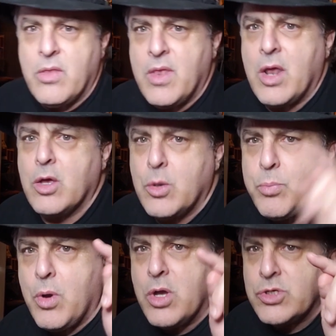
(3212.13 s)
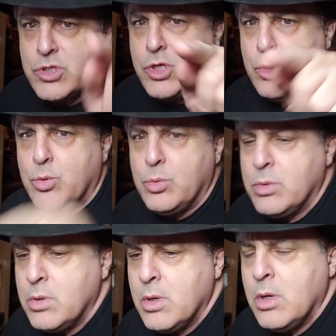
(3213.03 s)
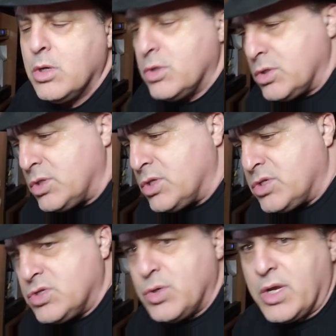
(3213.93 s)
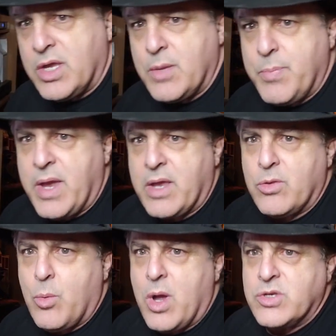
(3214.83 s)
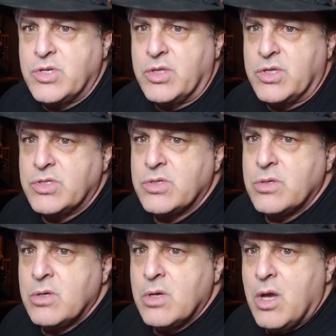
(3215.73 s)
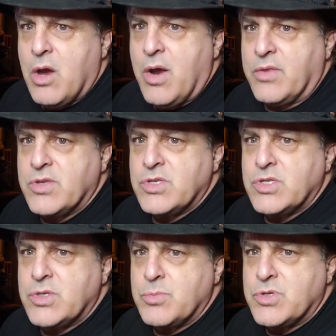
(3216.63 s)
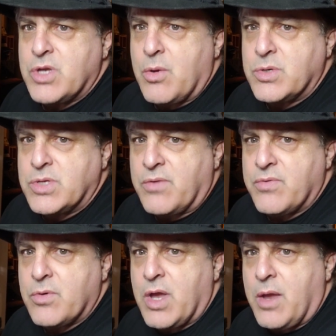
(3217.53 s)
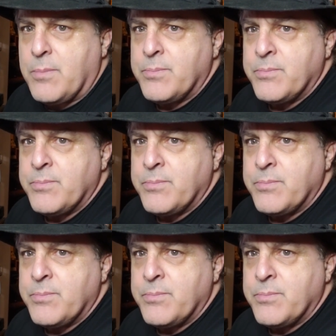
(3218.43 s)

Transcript: and then I'm going to pause you so I can get back into watching this. All right, this is some scary stuff, okay?